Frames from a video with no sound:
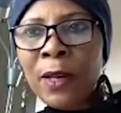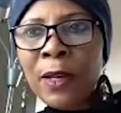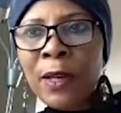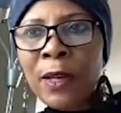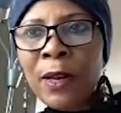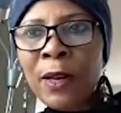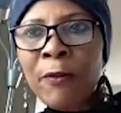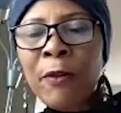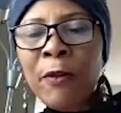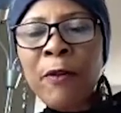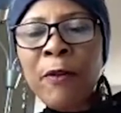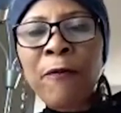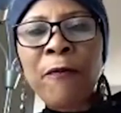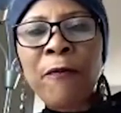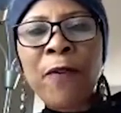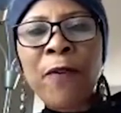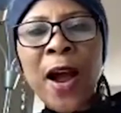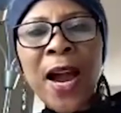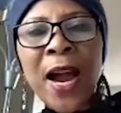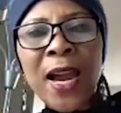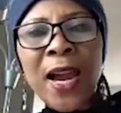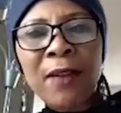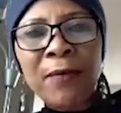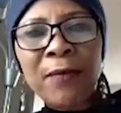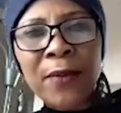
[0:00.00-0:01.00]

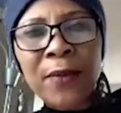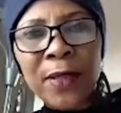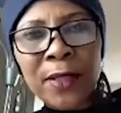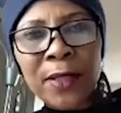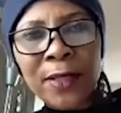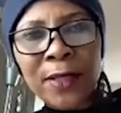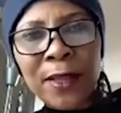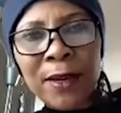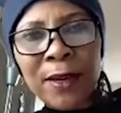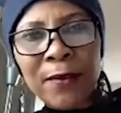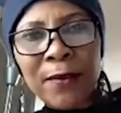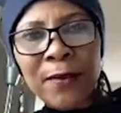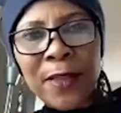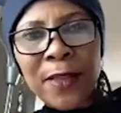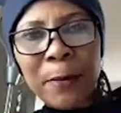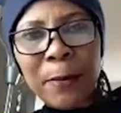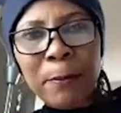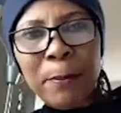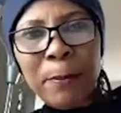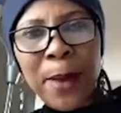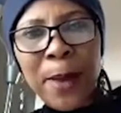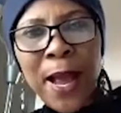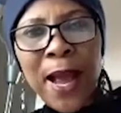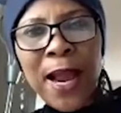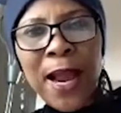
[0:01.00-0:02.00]
revival of the
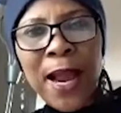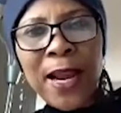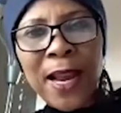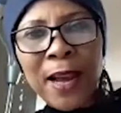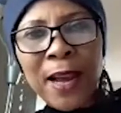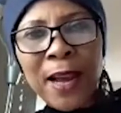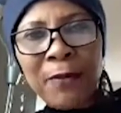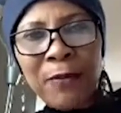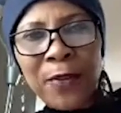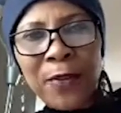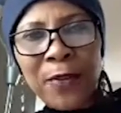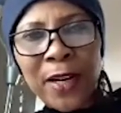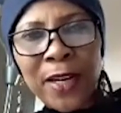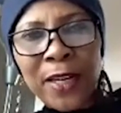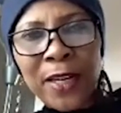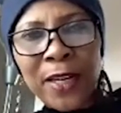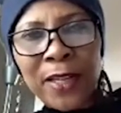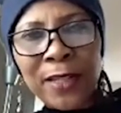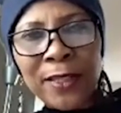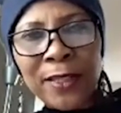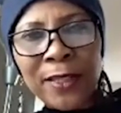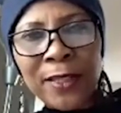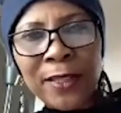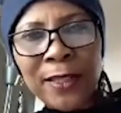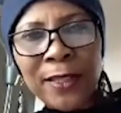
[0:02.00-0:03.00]

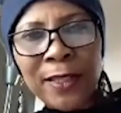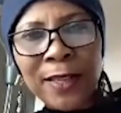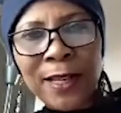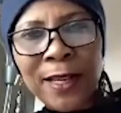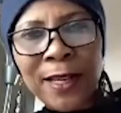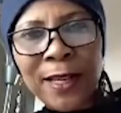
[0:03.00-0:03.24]
Pan-African